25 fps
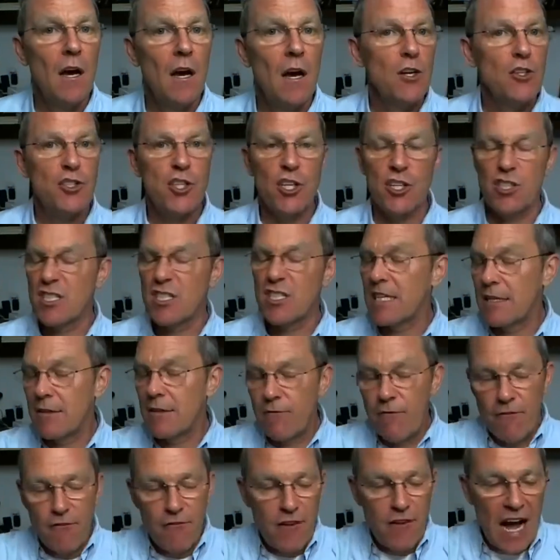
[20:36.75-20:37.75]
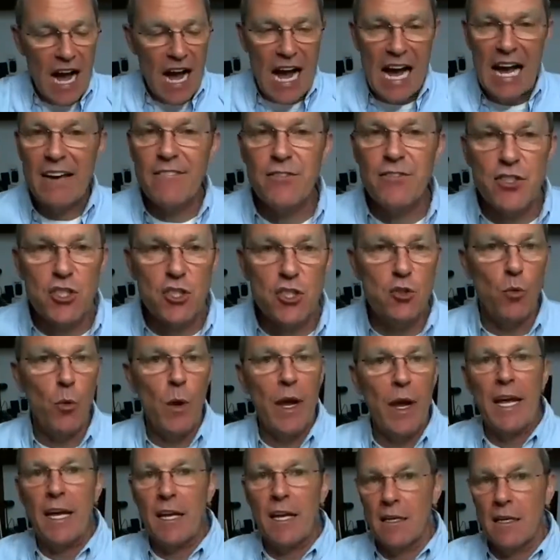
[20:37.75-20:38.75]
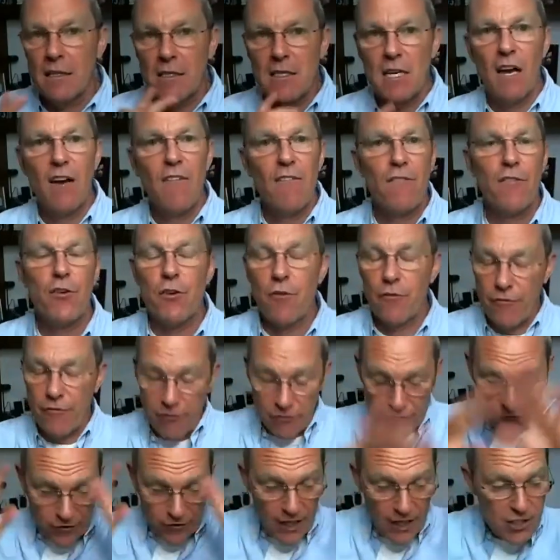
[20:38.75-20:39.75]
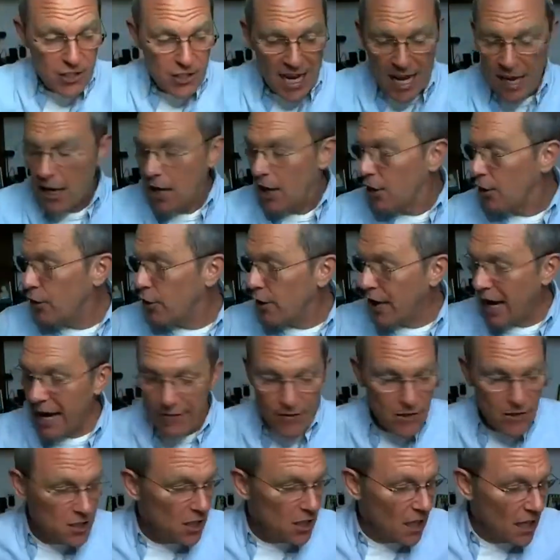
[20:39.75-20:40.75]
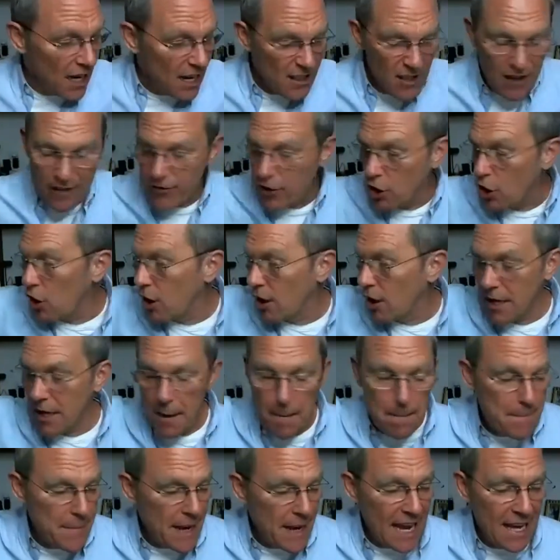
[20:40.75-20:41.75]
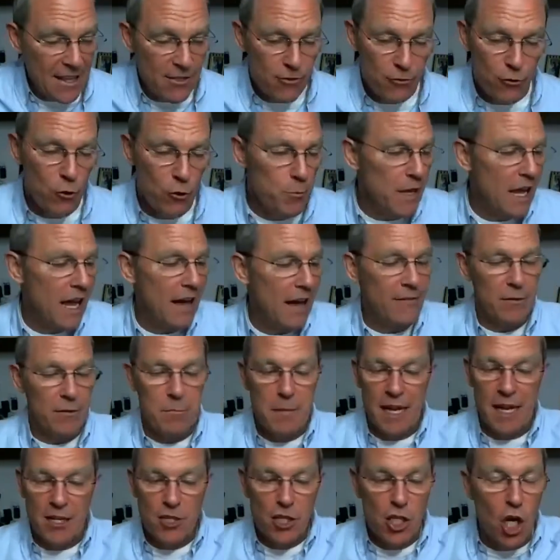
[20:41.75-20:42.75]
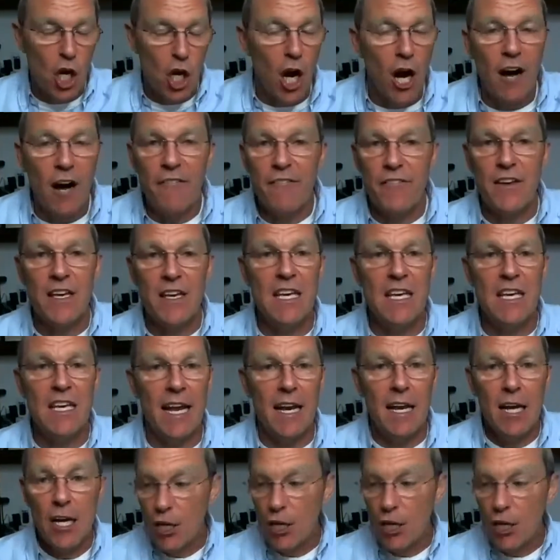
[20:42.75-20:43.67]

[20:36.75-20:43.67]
Just 5 swings. You're fresh out. You haven't done it. You haven't gone to the bathroom. You haven't made coffee yet.